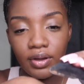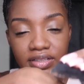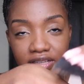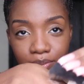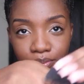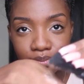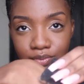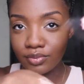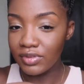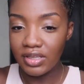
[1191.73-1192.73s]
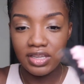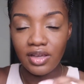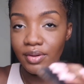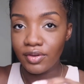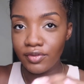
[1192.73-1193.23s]
tap
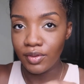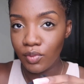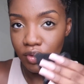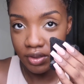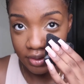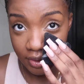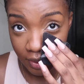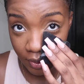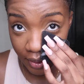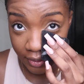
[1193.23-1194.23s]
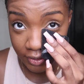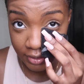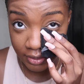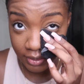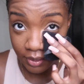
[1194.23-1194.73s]
either one of them, but I just